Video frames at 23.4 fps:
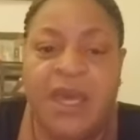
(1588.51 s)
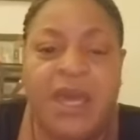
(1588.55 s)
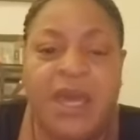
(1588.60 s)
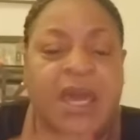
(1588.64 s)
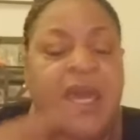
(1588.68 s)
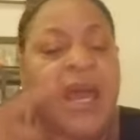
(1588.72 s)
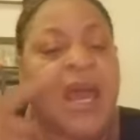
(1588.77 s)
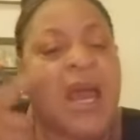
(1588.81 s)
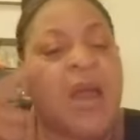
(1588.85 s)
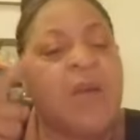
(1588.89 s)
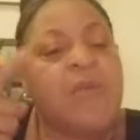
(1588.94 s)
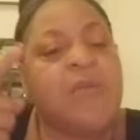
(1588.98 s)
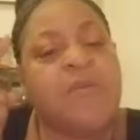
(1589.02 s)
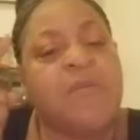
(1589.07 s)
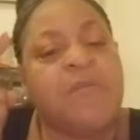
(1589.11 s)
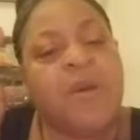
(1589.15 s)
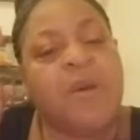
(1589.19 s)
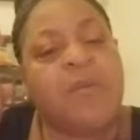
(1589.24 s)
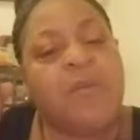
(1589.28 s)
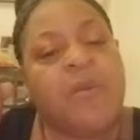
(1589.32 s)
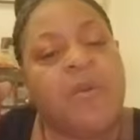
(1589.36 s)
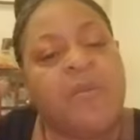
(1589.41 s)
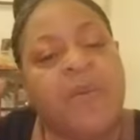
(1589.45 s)
And I
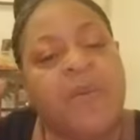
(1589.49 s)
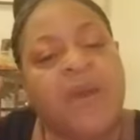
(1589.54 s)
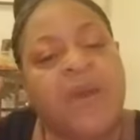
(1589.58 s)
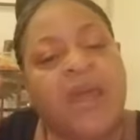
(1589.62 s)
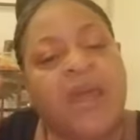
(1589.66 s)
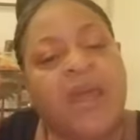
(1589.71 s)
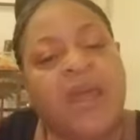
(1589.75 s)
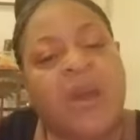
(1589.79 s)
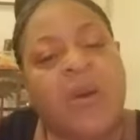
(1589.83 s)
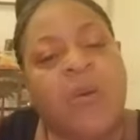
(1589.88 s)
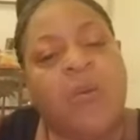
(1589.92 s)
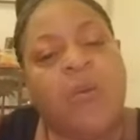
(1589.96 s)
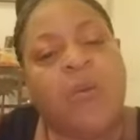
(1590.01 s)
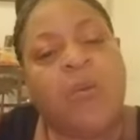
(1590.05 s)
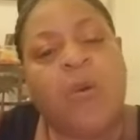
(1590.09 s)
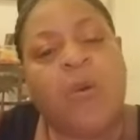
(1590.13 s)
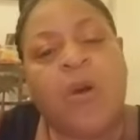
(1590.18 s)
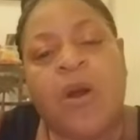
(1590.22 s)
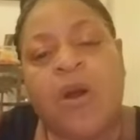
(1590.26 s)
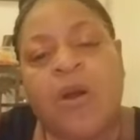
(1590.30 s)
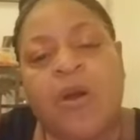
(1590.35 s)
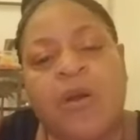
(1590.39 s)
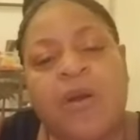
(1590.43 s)
remember being at
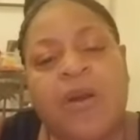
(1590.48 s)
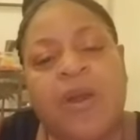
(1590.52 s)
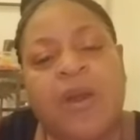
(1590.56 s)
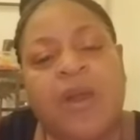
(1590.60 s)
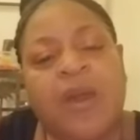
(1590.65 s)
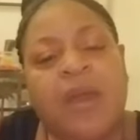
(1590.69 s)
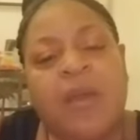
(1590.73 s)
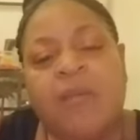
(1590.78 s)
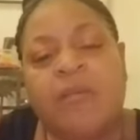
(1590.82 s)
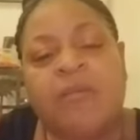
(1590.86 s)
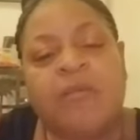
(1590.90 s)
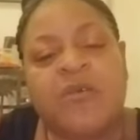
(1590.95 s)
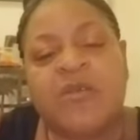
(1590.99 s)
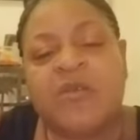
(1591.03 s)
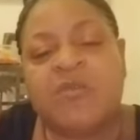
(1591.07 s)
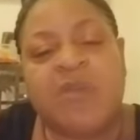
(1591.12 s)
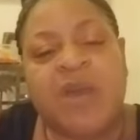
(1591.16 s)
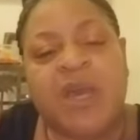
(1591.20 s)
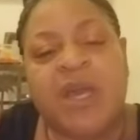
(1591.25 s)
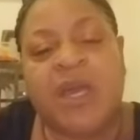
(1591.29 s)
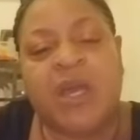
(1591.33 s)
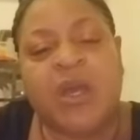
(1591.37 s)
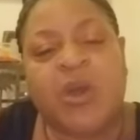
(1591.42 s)
work and was
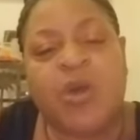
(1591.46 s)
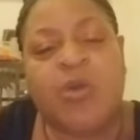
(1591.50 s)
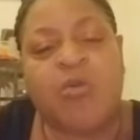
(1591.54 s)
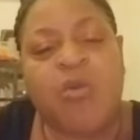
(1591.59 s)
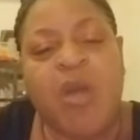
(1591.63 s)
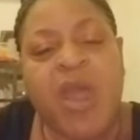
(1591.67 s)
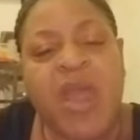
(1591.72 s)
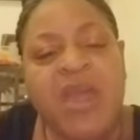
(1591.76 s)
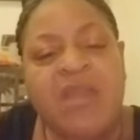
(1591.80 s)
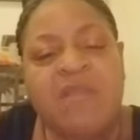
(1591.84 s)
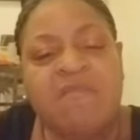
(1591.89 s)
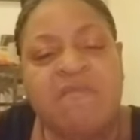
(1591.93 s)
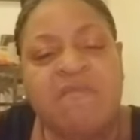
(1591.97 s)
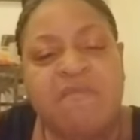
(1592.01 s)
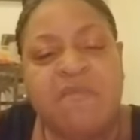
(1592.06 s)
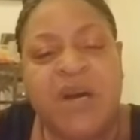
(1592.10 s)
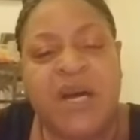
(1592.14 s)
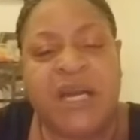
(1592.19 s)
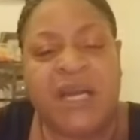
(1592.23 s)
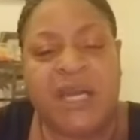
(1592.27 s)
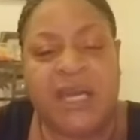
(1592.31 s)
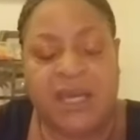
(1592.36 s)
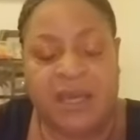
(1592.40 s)
making great
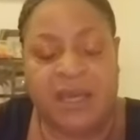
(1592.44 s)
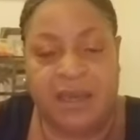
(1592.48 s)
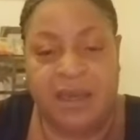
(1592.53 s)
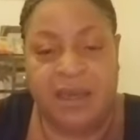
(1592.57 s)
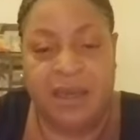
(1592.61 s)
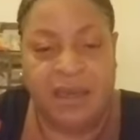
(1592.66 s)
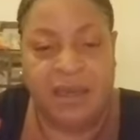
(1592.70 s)
money.